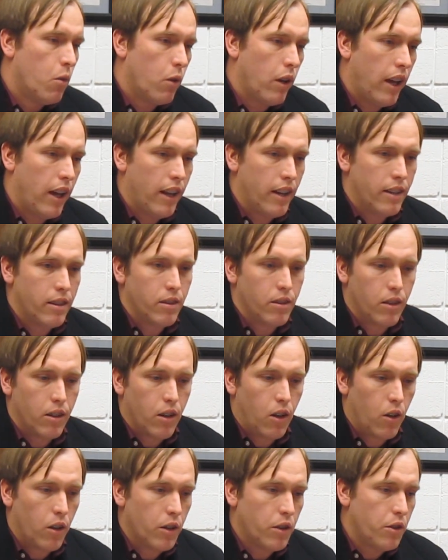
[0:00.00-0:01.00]
We had
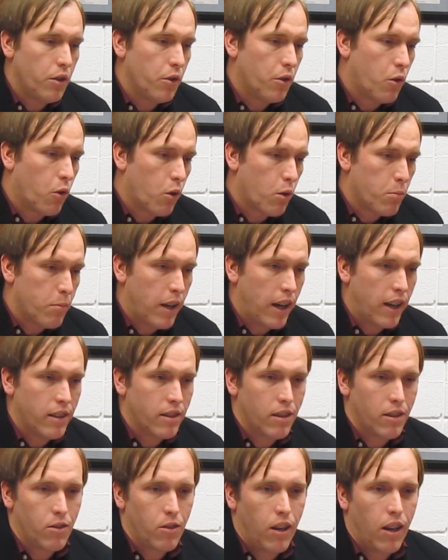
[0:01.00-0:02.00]
only two
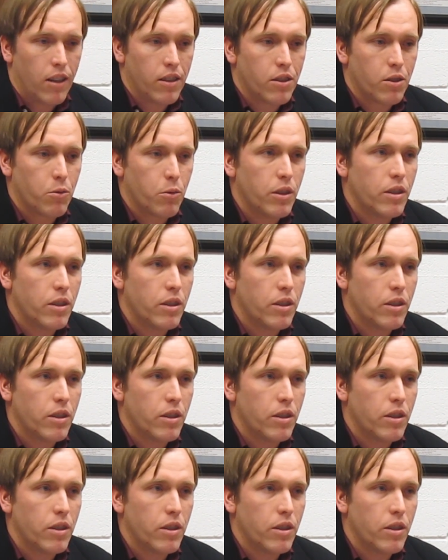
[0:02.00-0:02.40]
quarterbacks on the roster.